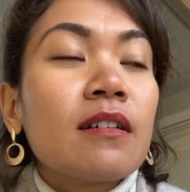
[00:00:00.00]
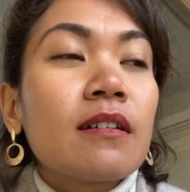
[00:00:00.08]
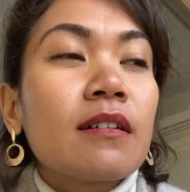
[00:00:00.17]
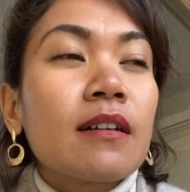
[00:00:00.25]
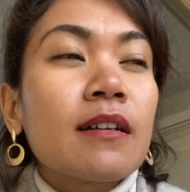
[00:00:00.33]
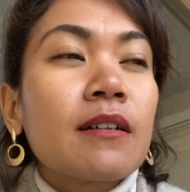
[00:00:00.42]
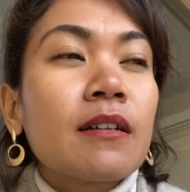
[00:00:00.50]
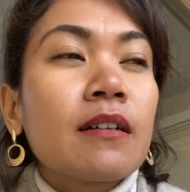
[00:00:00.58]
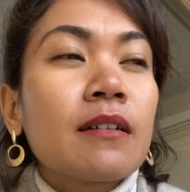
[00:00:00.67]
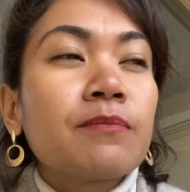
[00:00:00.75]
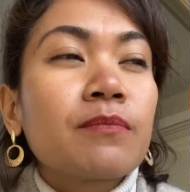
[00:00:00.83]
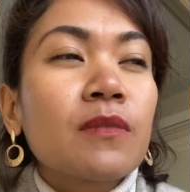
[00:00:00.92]

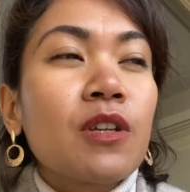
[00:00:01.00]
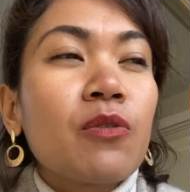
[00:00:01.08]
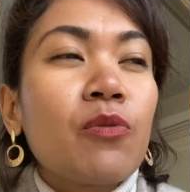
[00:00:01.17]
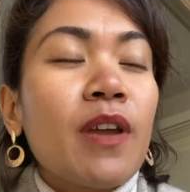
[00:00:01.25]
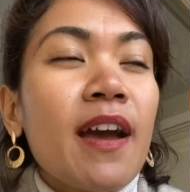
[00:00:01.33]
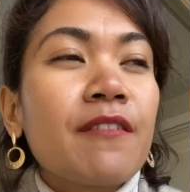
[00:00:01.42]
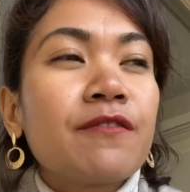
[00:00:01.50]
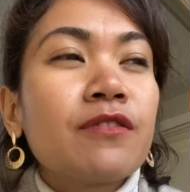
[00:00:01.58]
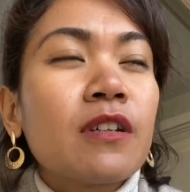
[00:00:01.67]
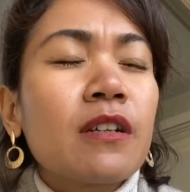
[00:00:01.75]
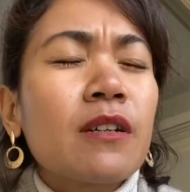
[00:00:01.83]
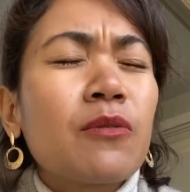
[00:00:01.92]
um, we
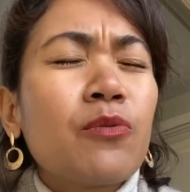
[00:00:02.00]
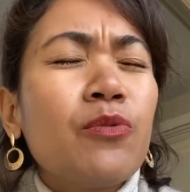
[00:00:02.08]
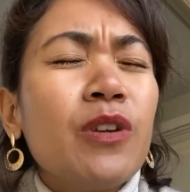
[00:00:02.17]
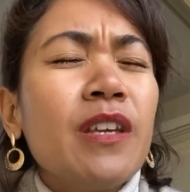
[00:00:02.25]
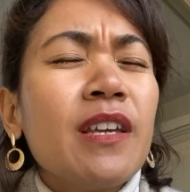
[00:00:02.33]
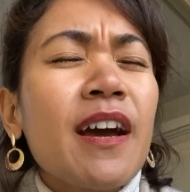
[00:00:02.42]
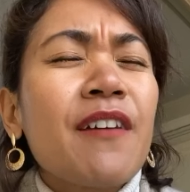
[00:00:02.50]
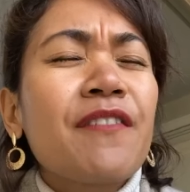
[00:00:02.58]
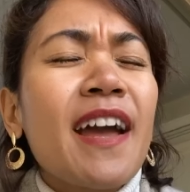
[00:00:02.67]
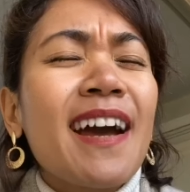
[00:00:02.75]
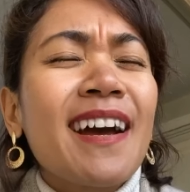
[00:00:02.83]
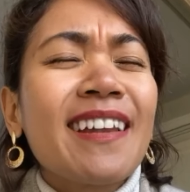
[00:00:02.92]
have uh, we have
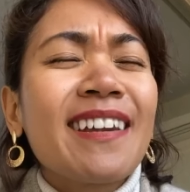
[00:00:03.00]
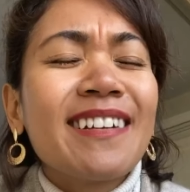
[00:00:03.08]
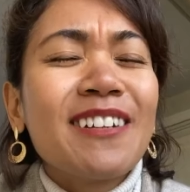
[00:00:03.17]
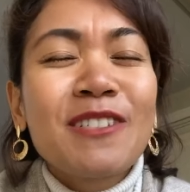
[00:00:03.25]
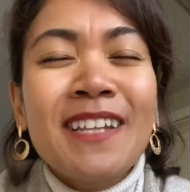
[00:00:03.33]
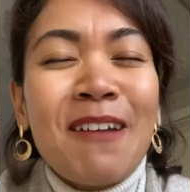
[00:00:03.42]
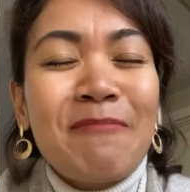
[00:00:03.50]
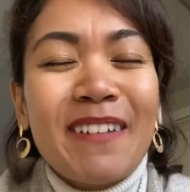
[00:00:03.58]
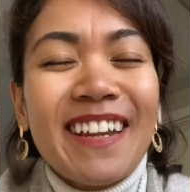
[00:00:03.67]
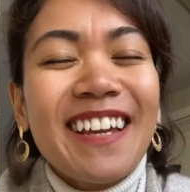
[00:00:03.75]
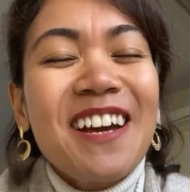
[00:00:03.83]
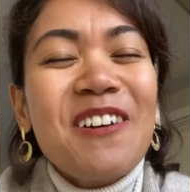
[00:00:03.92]
had what's
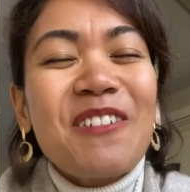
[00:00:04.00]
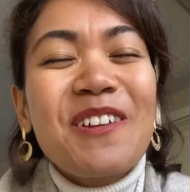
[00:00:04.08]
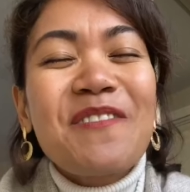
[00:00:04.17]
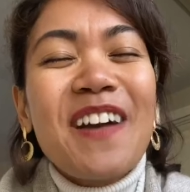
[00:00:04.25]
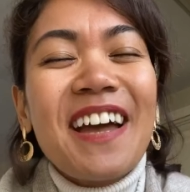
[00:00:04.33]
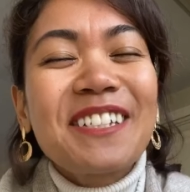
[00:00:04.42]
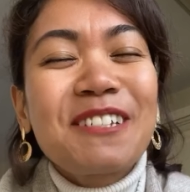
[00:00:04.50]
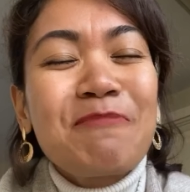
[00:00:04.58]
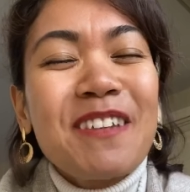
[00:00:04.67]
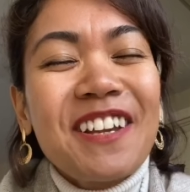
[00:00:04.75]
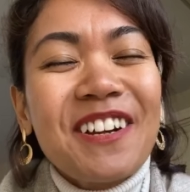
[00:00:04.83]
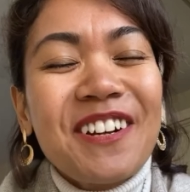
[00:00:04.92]
happening. We have had
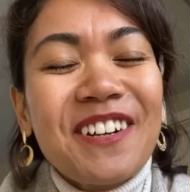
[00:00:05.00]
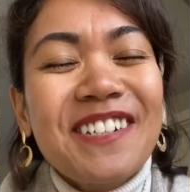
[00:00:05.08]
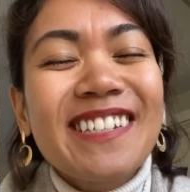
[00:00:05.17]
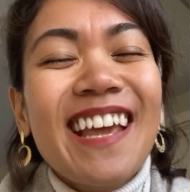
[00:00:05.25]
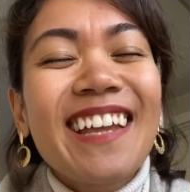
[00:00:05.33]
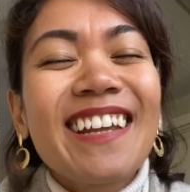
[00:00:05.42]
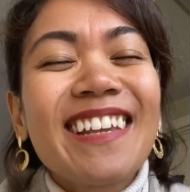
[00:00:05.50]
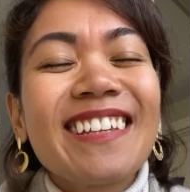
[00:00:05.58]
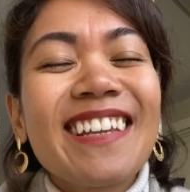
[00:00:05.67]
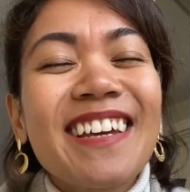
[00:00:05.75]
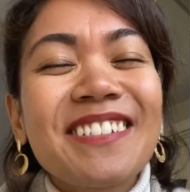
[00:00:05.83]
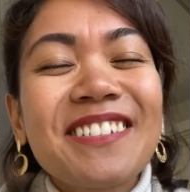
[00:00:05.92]
speakers and and
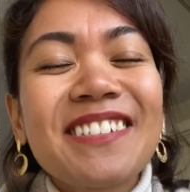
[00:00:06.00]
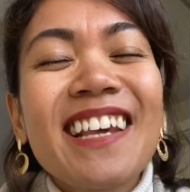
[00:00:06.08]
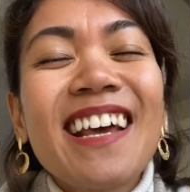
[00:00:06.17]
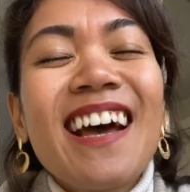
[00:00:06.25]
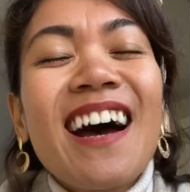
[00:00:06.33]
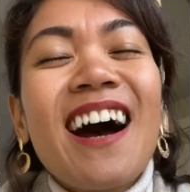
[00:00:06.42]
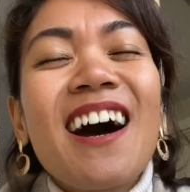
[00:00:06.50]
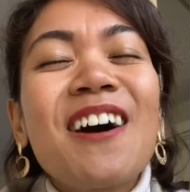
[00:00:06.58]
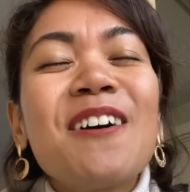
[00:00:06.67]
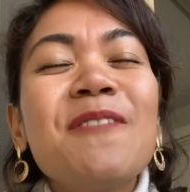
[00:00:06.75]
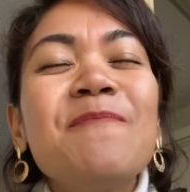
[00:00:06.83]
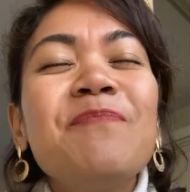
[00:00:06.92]
guests.
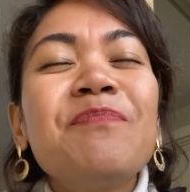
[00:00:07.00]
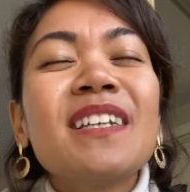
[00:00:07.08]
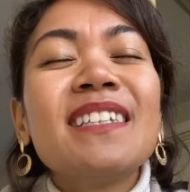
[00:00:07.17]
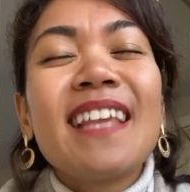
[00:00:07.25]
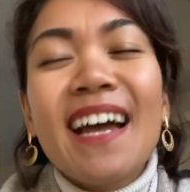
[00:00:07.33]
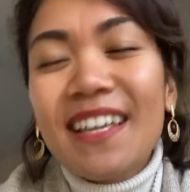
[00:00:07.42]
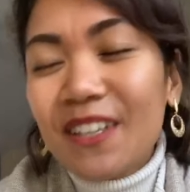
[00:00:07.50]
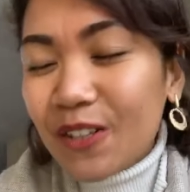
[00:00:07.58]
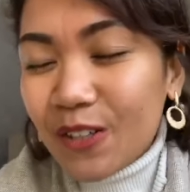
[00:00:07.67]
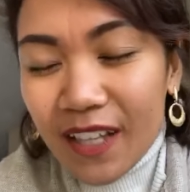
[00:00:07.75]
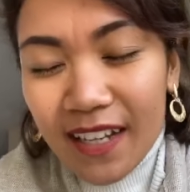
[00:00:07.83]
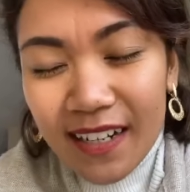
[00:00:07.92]
Um, Daniel
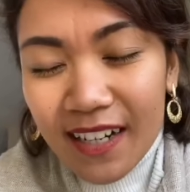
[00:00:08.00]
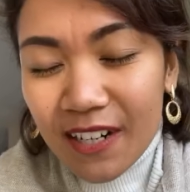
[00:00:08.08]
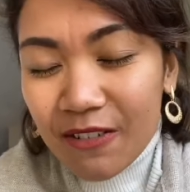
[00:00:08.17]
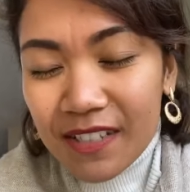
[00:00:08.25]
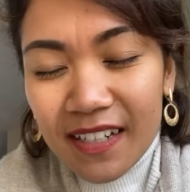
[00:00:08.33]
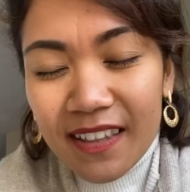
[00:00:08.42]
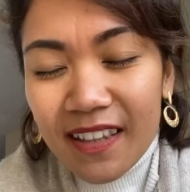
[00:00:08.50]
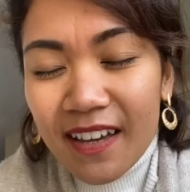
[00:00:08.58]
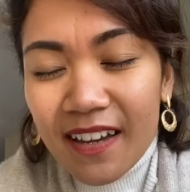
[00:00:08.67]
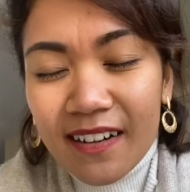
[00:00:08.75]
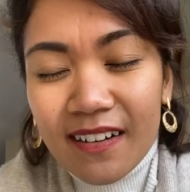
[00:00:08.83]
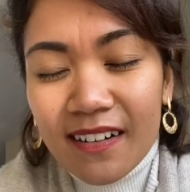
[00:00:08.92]
Kolenda was in
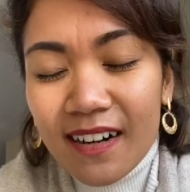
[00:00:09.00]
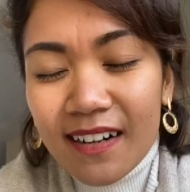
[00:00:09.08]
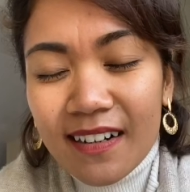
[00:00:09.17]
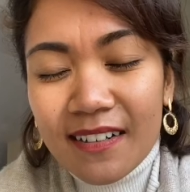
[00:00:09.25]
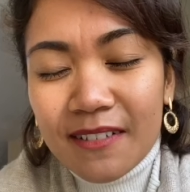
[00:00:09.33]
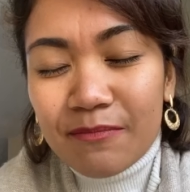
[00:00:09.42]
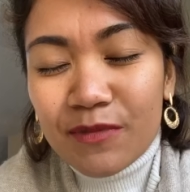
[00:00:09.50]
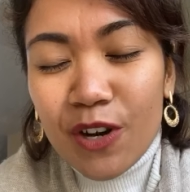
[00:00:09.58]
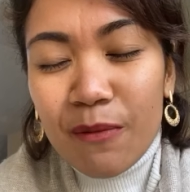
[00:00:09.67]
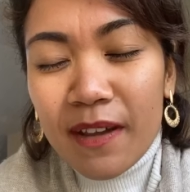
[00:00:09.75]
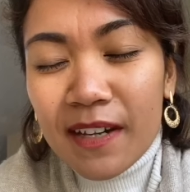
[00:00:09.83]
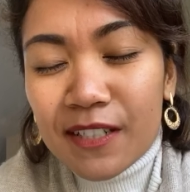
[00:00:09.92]
there. Um,
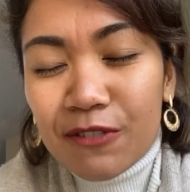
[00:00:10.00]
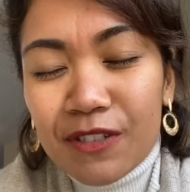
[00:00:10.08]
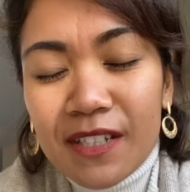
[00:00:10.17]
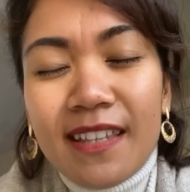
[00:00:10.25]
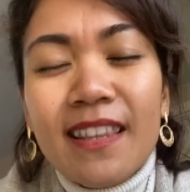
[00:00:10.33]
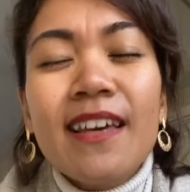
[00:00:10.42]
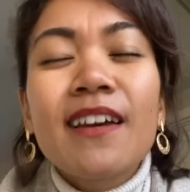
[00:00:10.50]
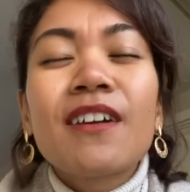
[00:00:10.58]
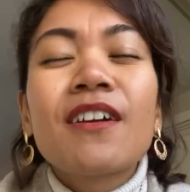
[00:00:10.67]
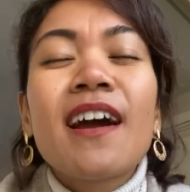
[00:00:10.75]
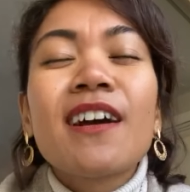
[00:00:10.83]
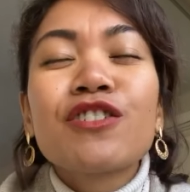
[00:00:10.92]
Tom Hess was in there.
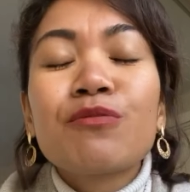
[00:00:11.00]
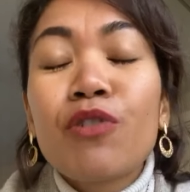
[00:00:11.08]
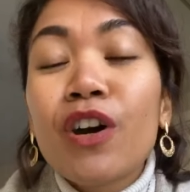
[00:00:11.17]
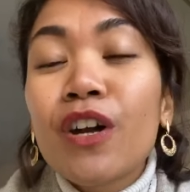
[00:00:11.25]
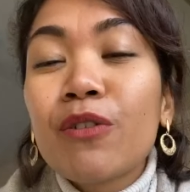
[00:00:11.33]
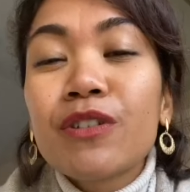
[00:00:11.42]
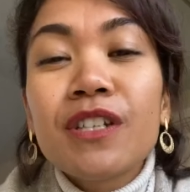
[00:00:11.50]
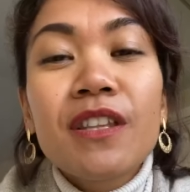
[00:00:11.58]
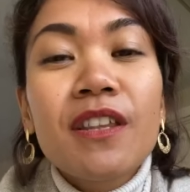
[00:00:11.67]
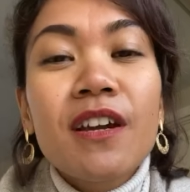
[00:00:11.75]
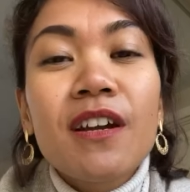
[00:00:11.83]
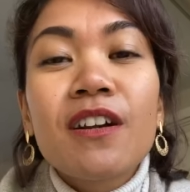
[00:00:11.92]
Angus Buchan was in
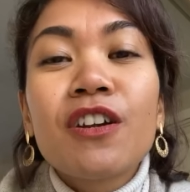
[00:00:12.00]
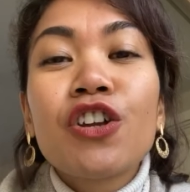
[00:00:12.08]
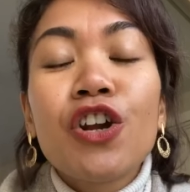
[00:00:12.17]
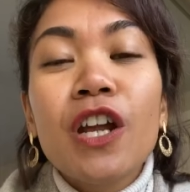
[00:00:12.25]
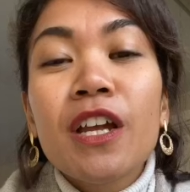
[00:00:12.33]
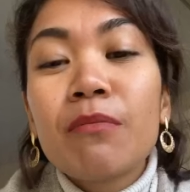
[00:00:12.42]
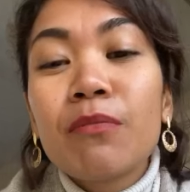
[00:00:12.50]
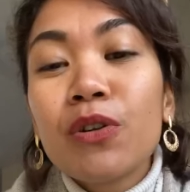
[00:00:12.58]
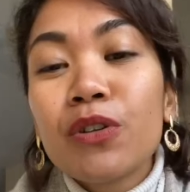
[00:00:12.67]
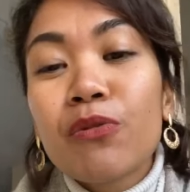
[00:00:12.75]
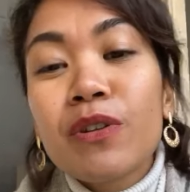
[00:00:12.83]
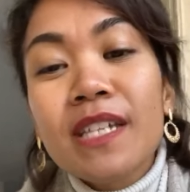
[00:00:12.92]
there. Jürgen
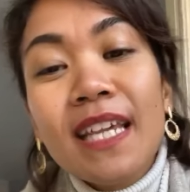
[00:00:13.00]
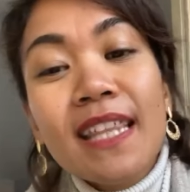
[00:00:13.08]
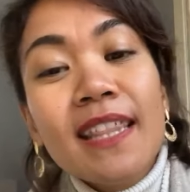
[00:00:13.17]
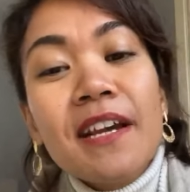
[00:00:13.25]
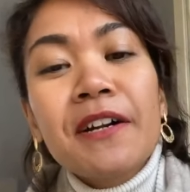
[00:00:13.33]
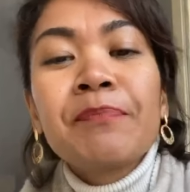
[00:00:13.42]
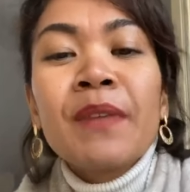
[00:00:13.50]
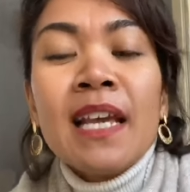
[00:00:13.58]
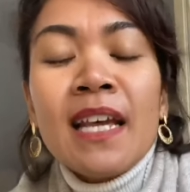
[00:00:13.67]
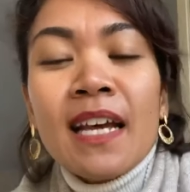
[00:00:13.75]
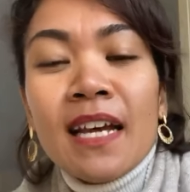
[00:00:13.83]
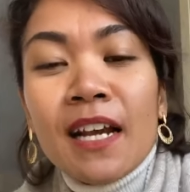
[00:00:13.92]
Bühler was in there,
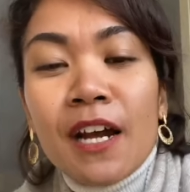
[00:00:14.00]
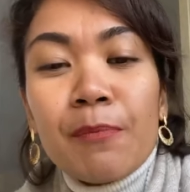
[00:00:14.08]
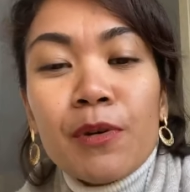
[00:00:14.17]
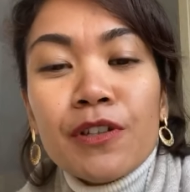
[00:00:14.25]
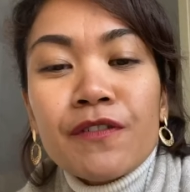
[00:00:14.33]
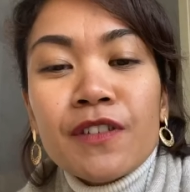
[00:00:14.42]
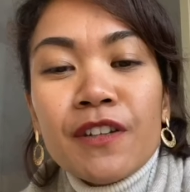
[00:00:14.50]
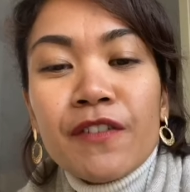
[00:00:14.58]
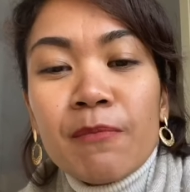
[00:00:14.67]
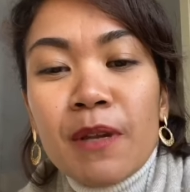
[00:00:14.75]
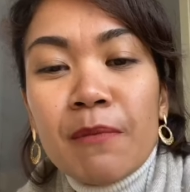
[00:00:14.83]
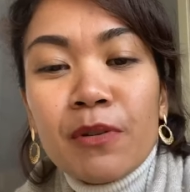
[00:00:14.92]
and a couple of
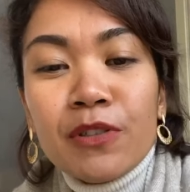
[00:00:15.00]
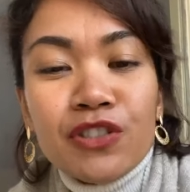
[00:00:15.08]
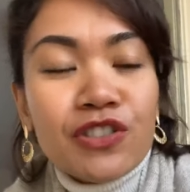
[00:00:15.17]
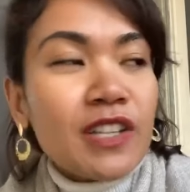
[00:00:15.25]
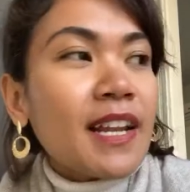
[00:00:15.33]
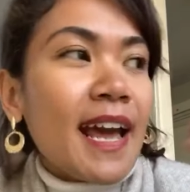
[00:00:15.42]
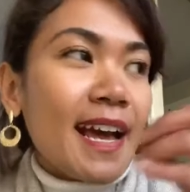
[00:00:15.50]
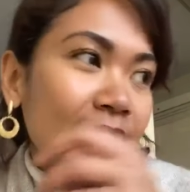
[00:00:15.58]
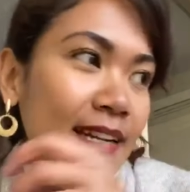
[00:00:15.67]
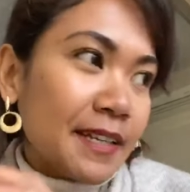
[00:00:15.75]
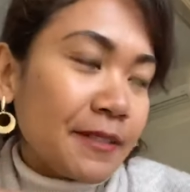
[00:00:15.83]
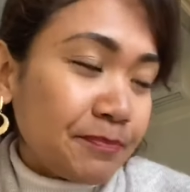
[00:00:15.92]
different people. Suzette
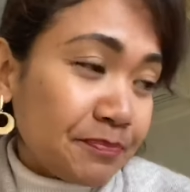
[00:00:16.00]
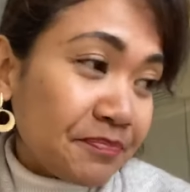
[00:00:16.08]
Hattingh.